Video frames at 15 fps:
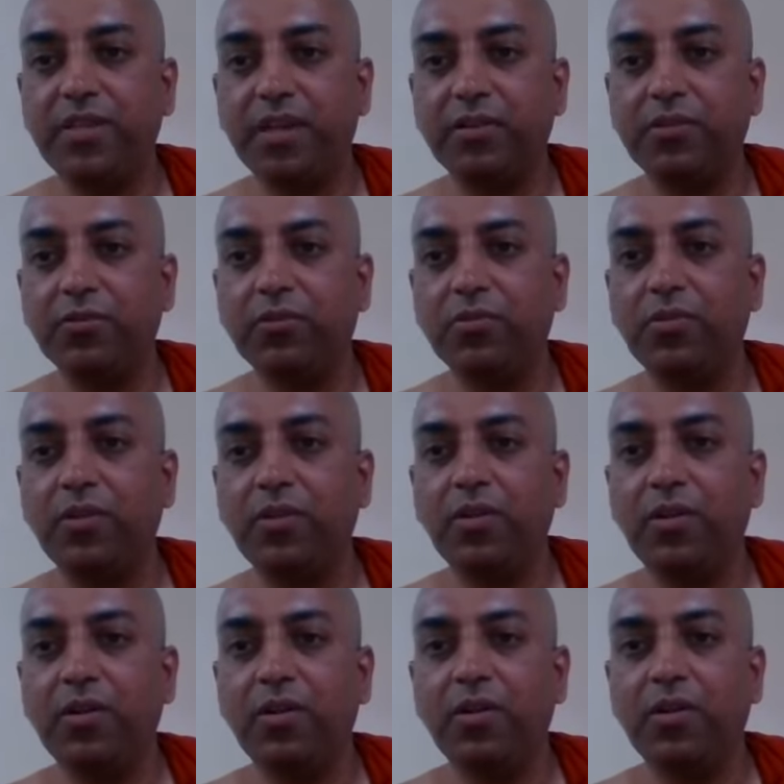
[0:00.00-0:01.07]
Thank
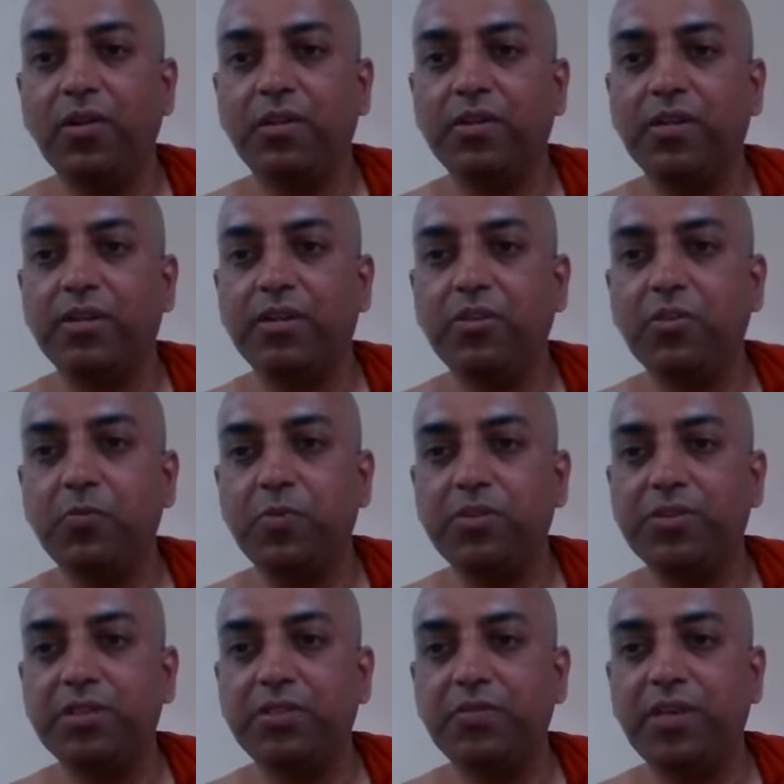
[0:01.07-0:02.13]
you. Thank you,
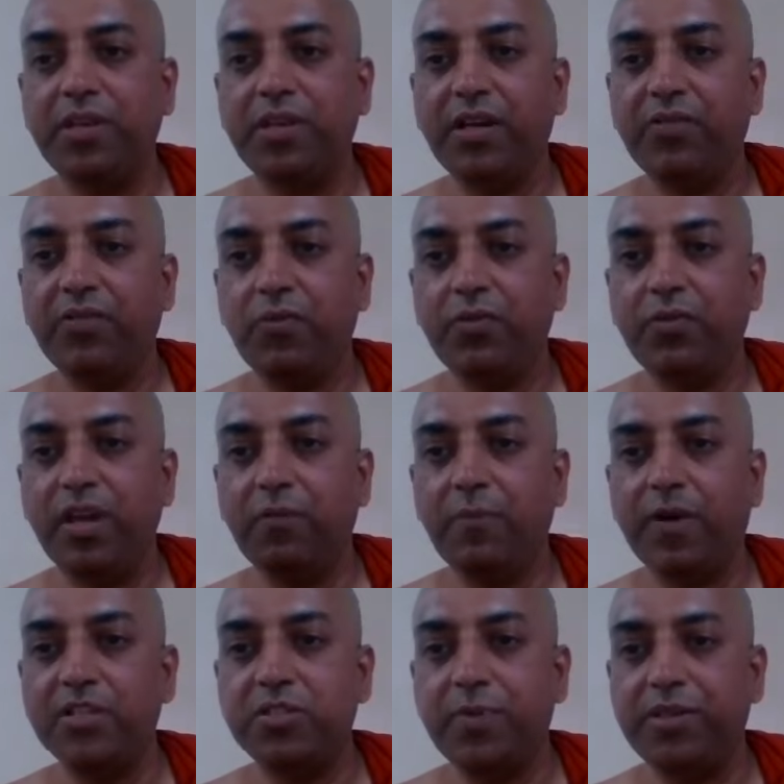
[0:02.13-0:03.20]
Banteji. Very grateful to have
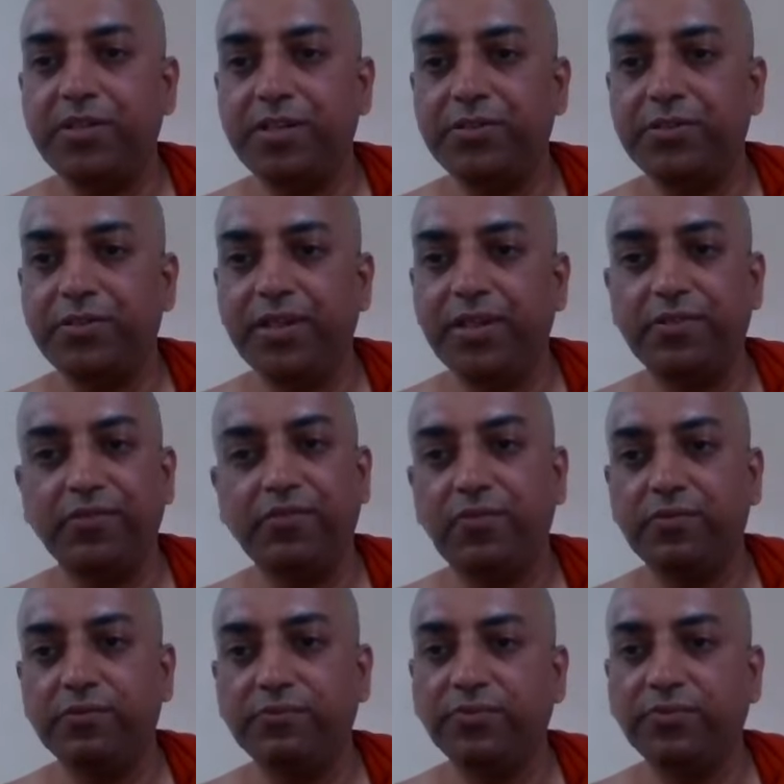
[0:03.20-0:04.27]
participated today.
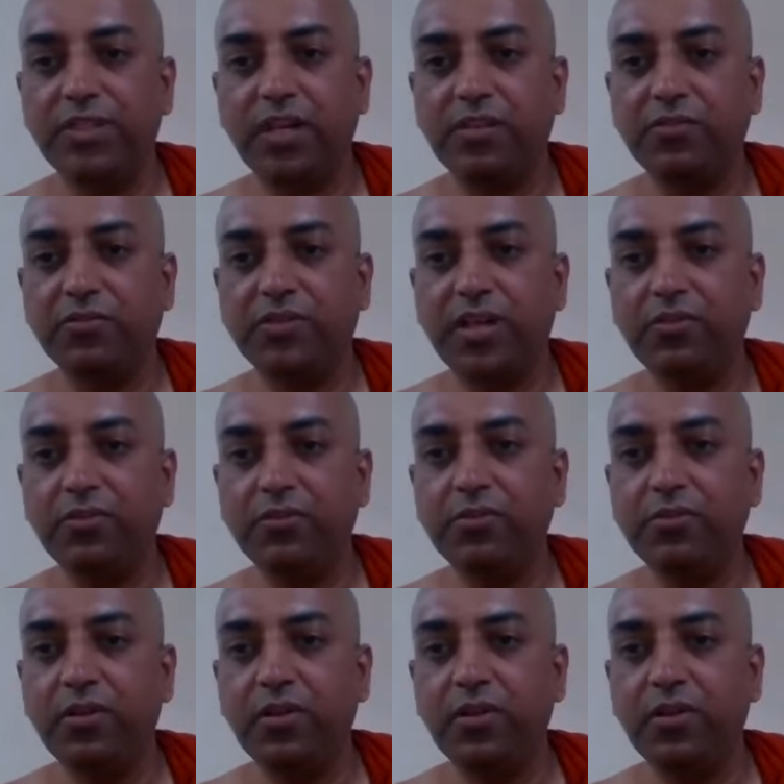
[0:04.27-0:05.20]
Sadhu, sadhu.